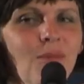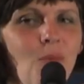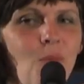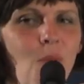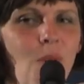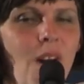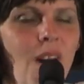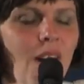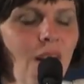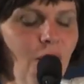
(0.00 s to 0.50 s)

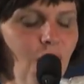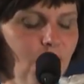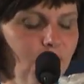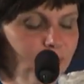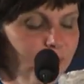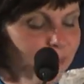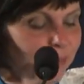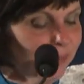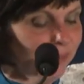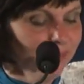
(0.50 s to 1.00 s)

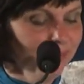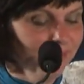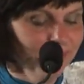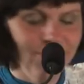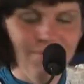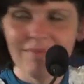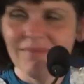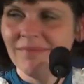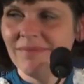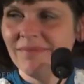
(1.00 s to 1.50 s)
Wow.
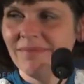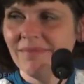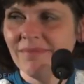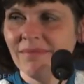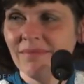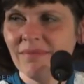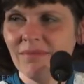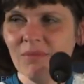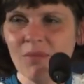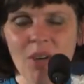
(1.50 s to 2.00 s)

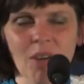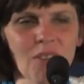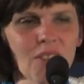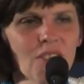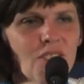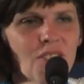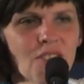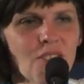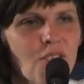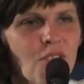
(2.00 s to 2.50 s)
Well,
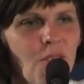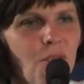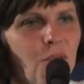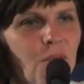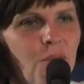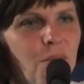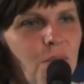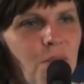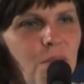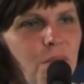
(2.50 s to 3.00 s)
it's just
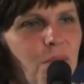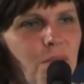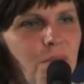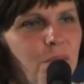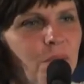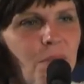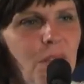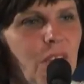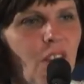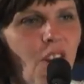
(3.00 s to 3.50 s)
so
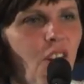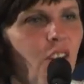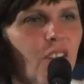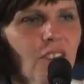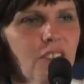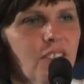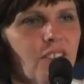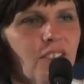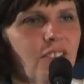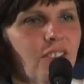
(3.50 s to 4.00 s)

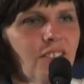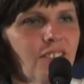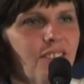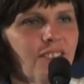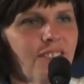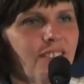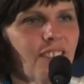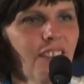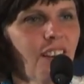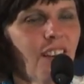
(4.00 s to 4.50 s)
beyond,
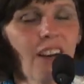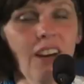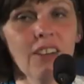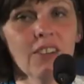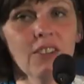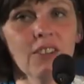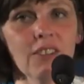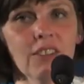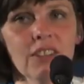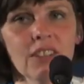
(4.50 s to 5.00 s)

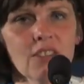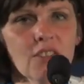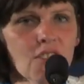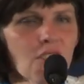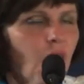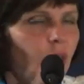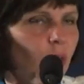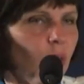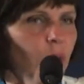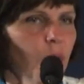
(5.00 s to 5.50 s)
it's
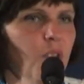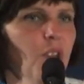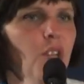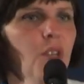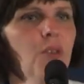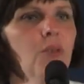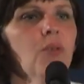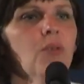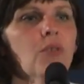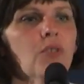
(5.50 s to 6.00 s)
so
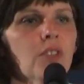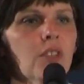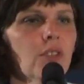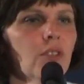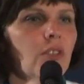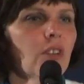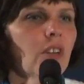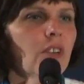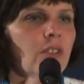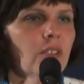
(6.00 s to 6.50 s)
huge that
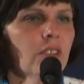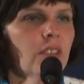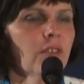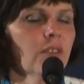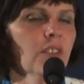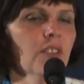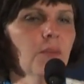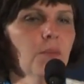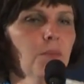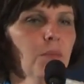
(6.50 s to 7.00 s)
you can't
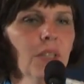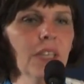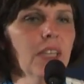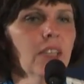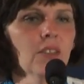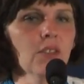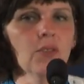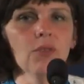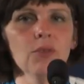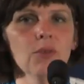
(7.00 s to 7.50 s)
even
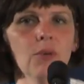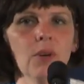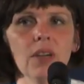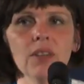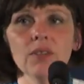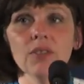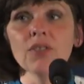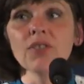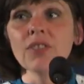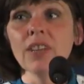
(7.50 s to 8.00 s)
begin to
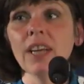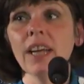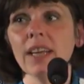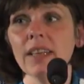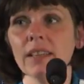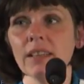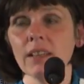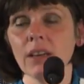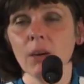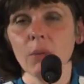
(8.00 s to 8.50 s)

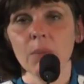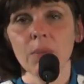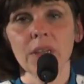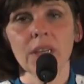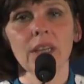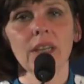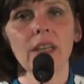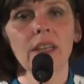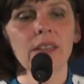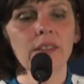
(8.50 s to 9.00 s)
understand how
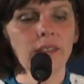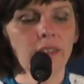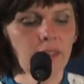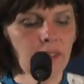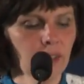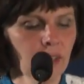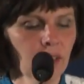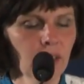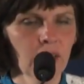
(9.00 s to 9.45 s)
big it is.